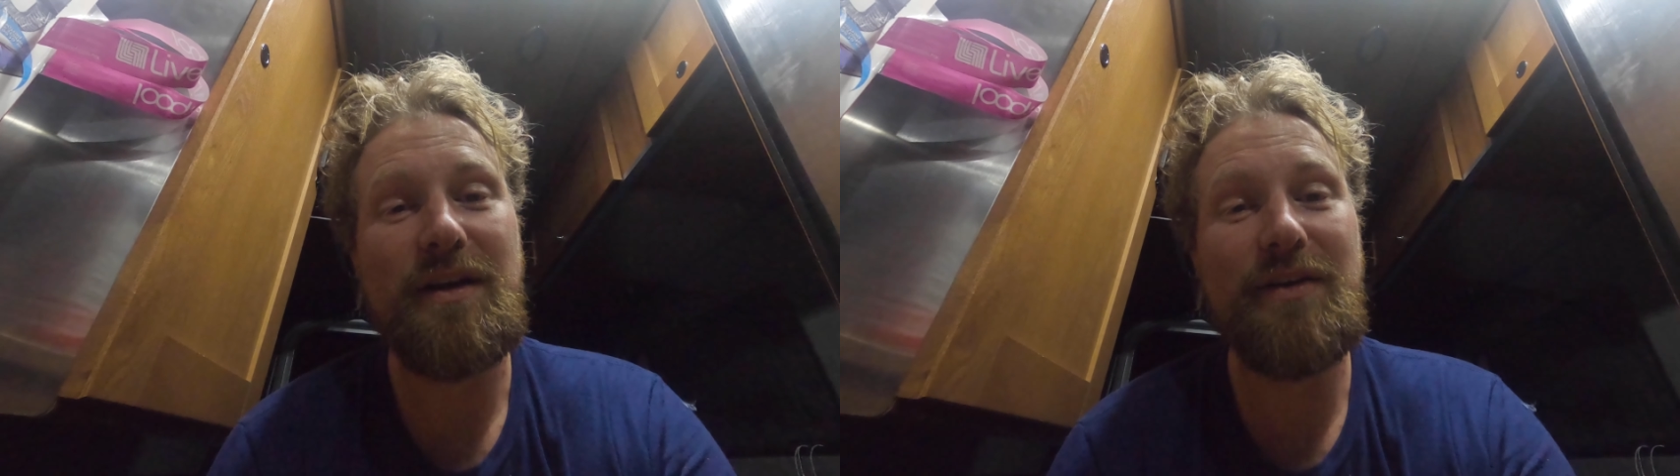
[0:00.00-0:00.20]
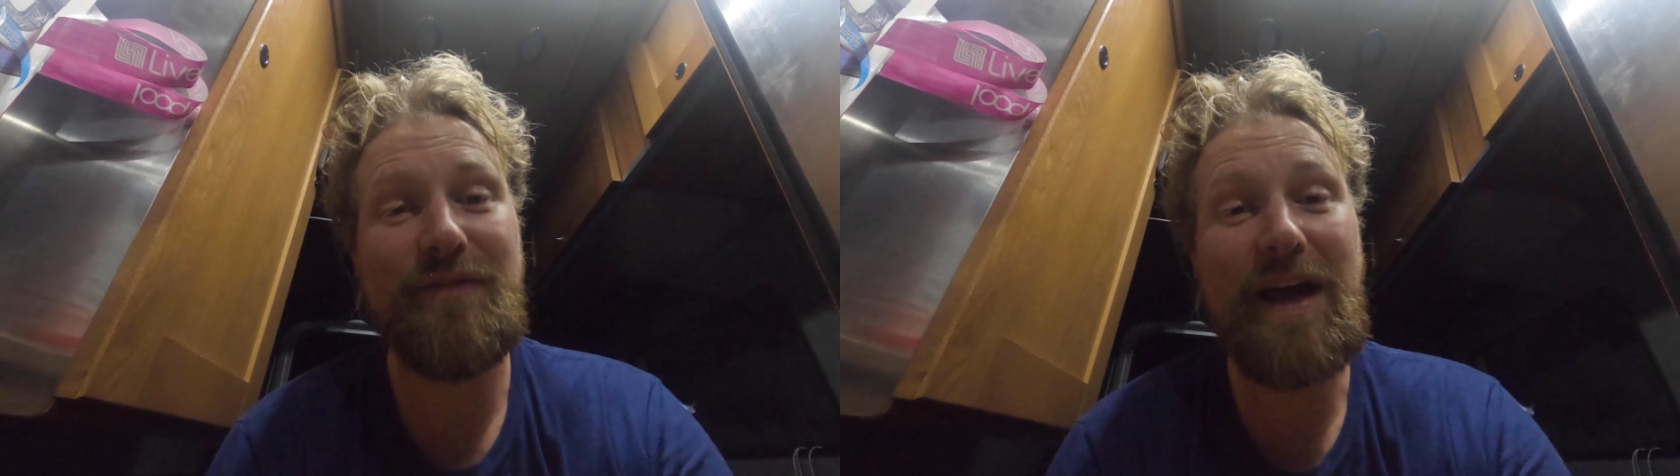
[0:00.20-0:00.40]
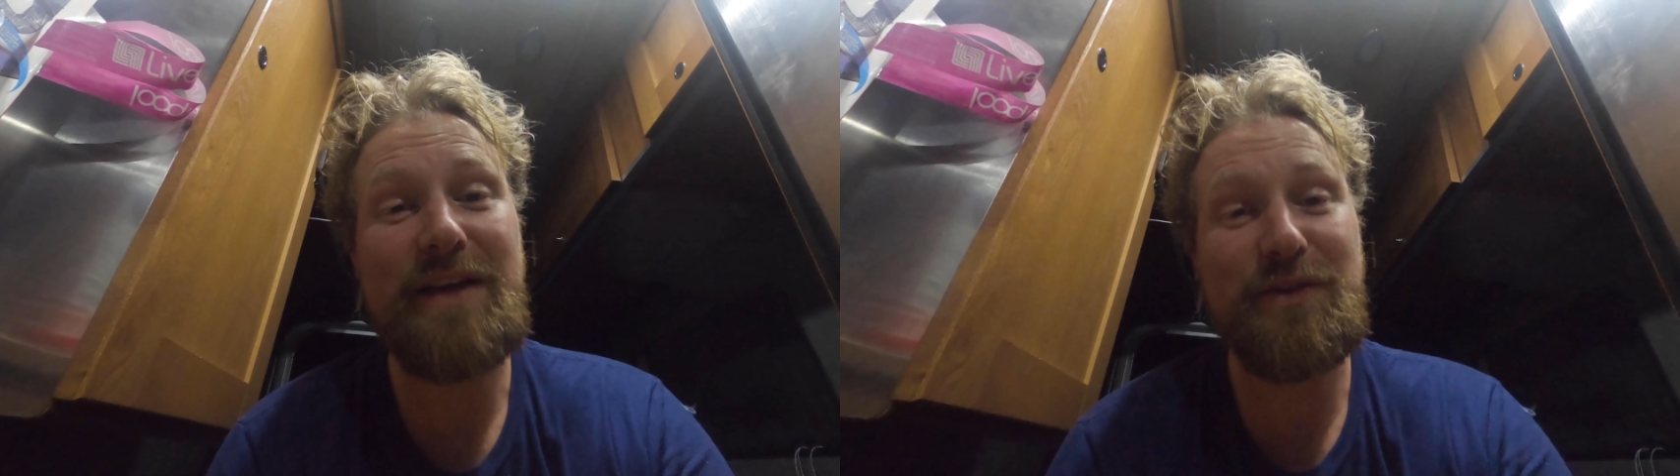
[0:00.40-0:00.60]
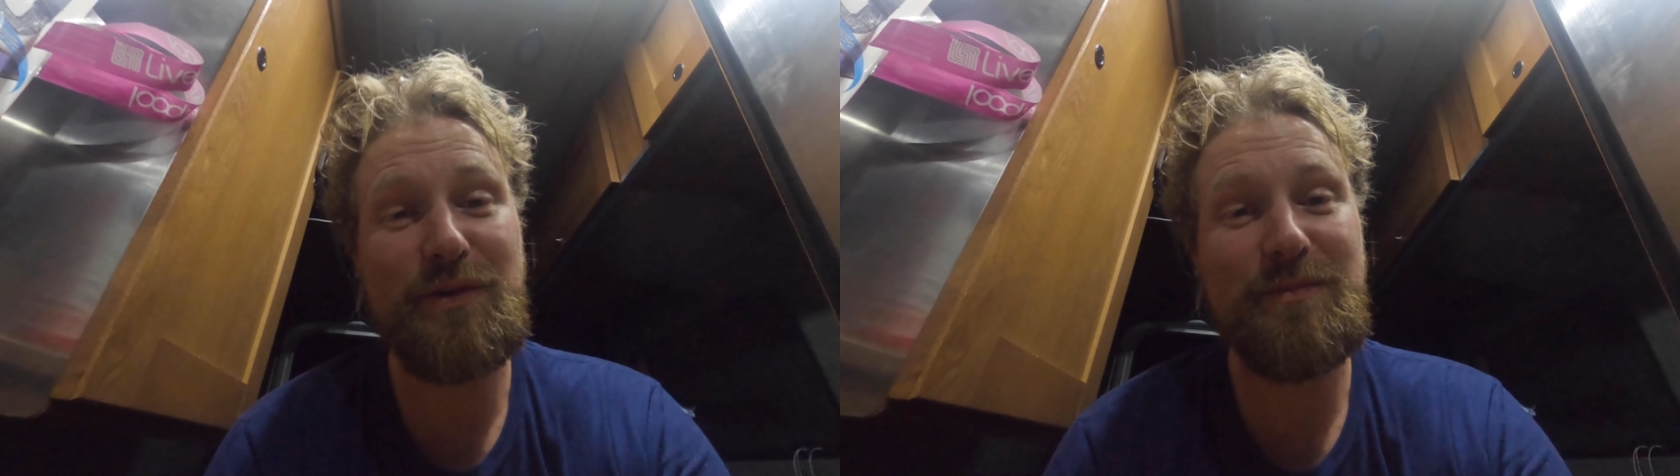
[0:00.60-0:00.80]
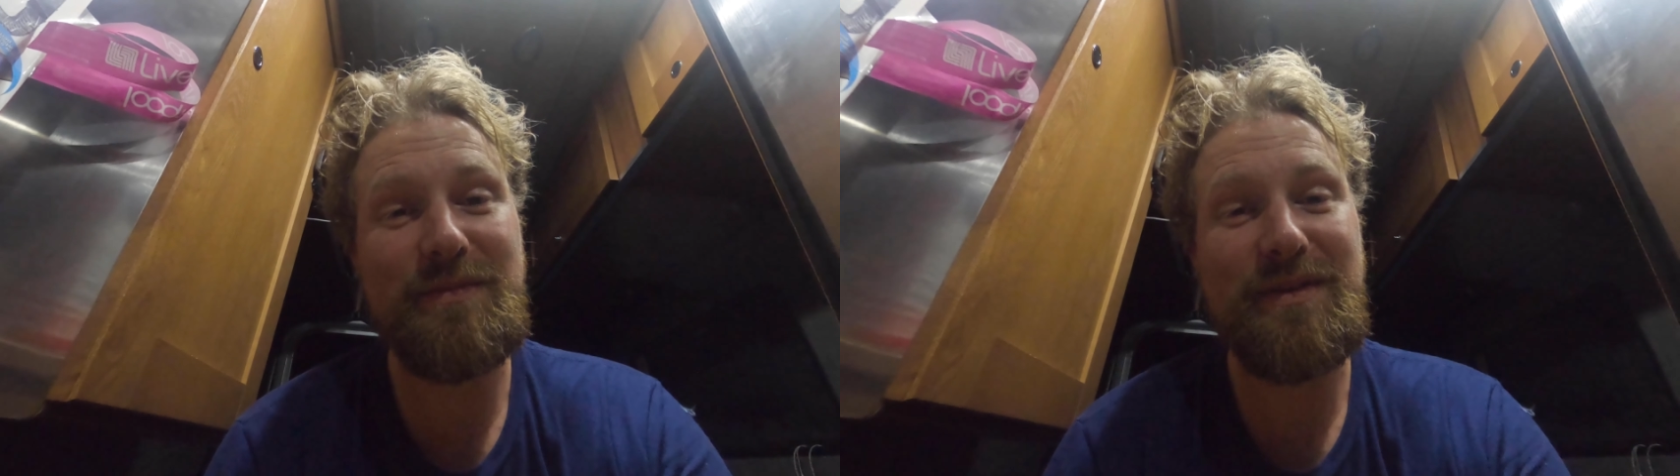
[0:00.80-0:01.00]
a
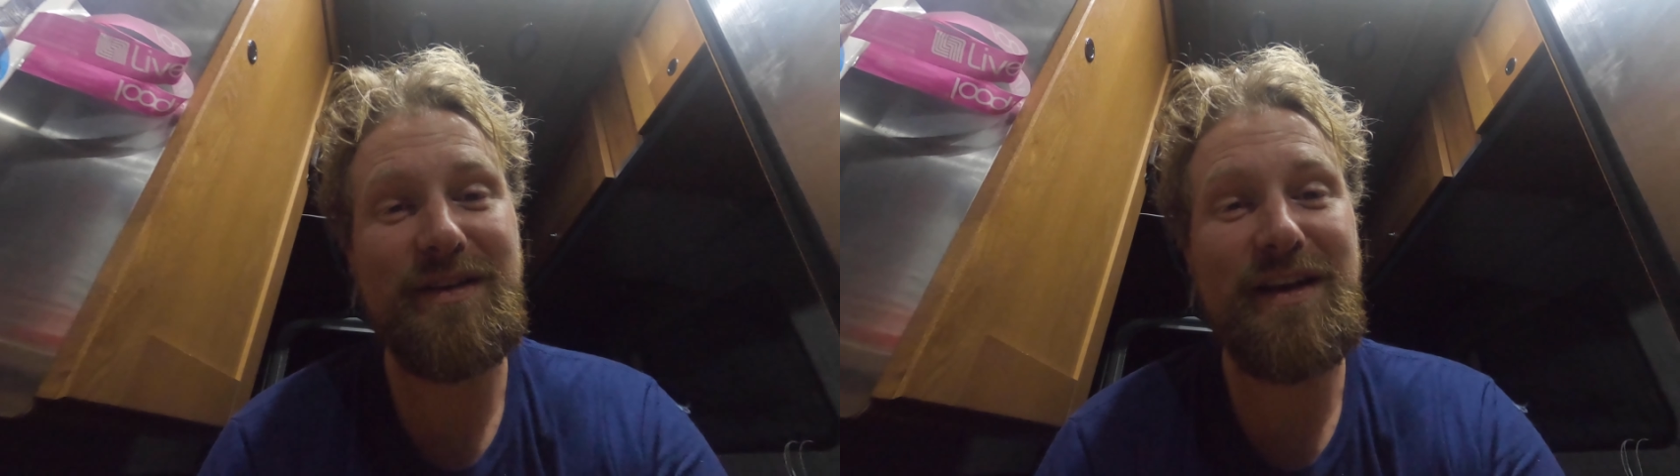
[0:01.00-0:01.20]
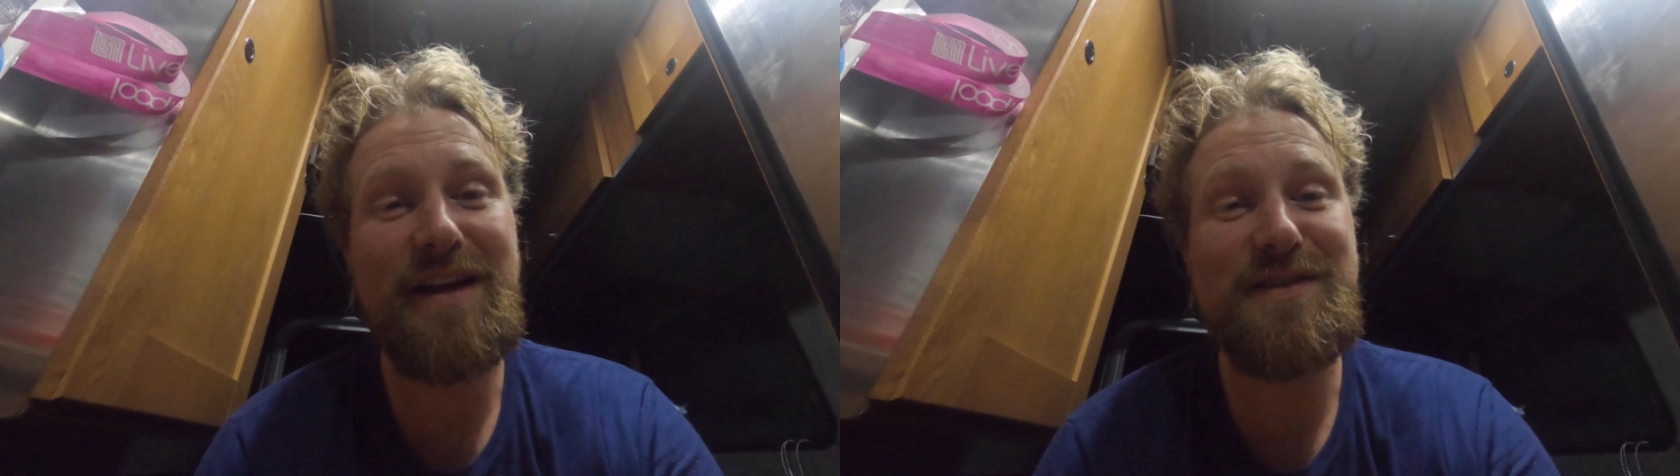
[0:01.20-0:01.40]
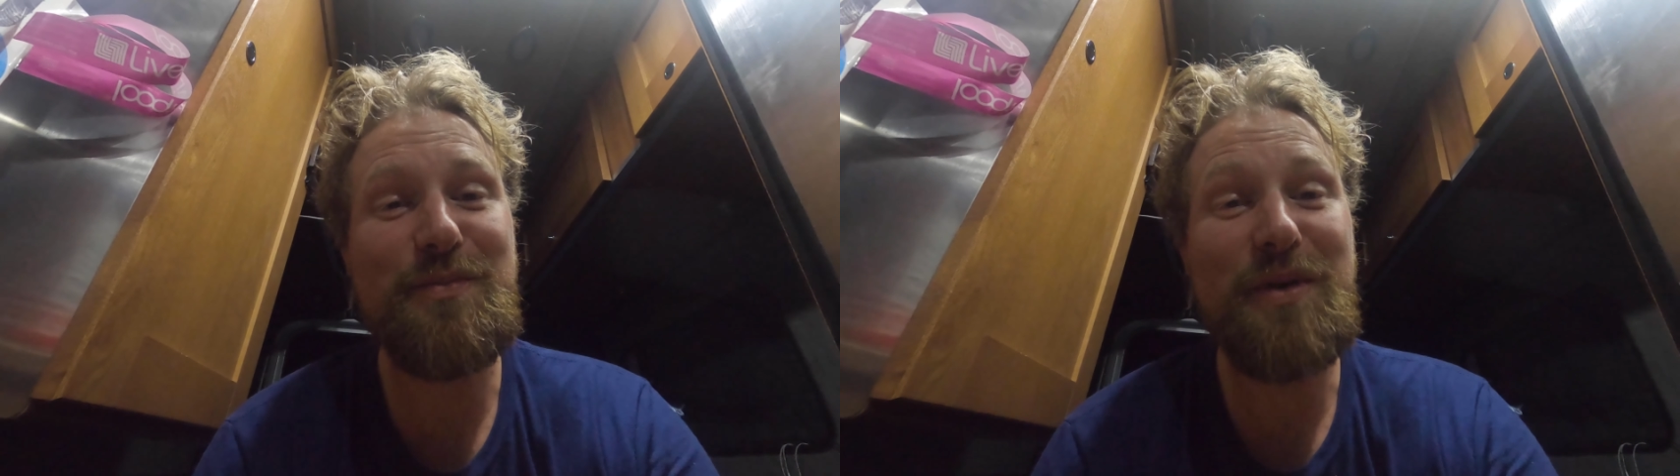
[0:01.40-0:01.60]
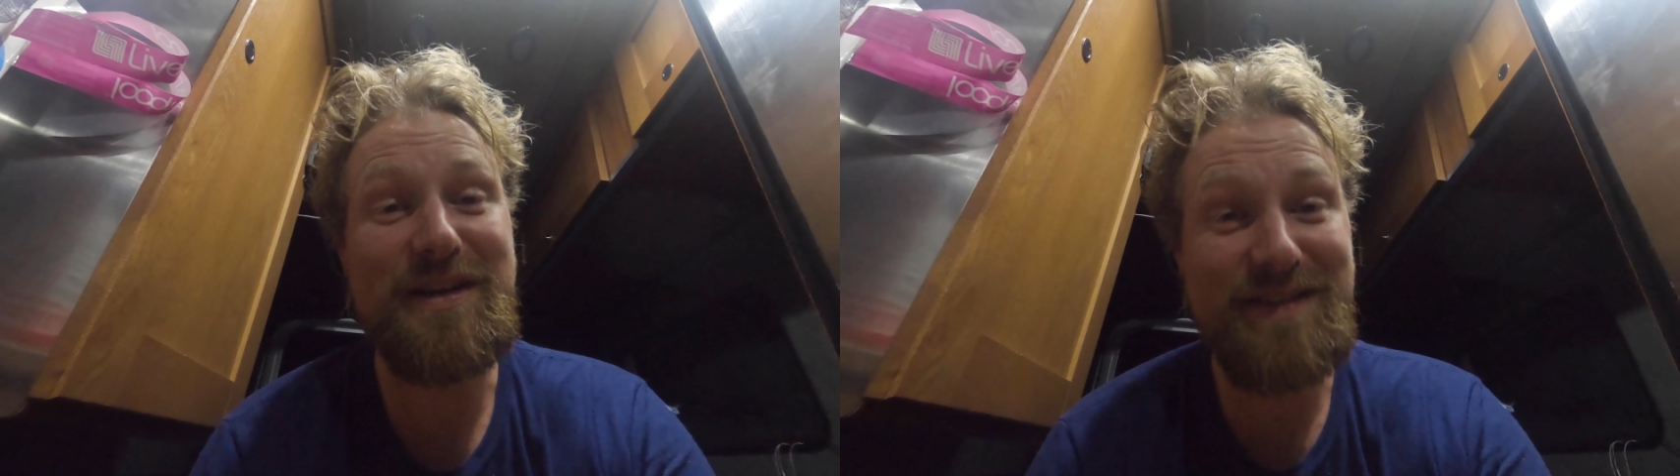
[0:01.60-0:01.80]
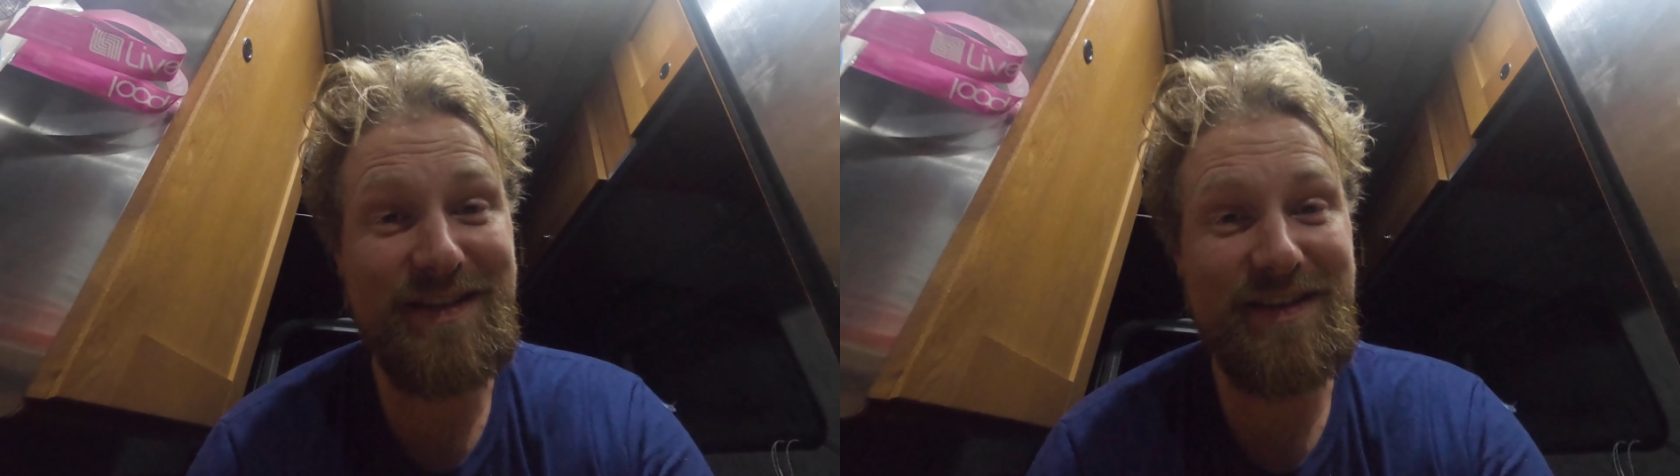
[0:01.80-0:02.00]
vacuum as a
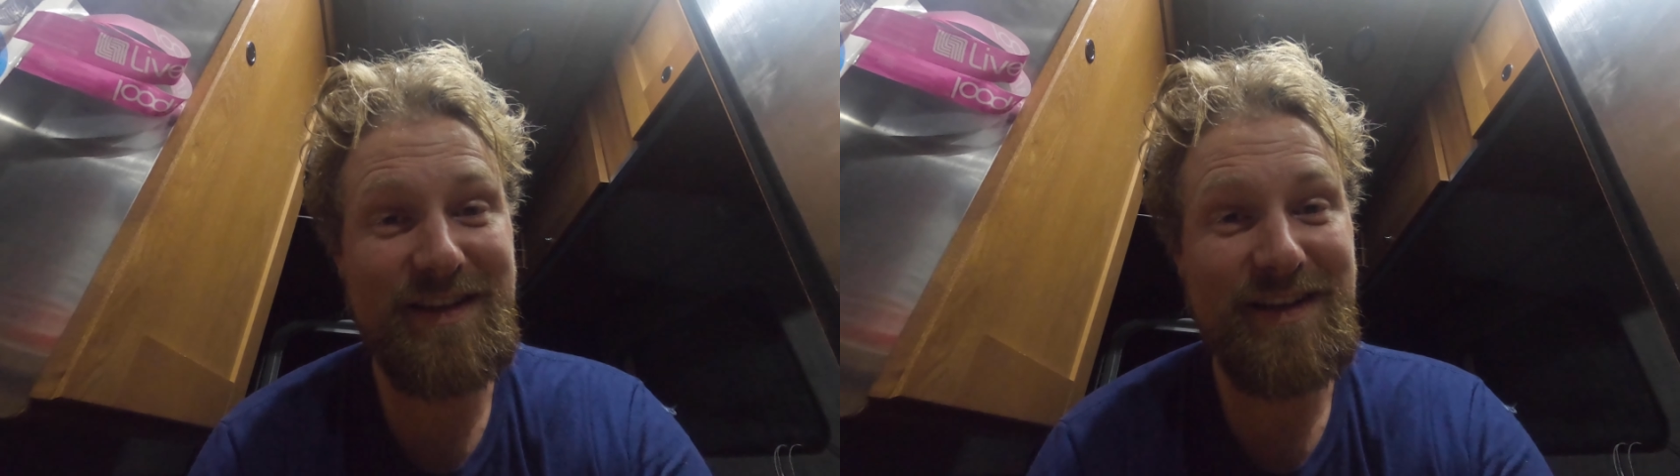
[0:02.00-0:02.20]
present.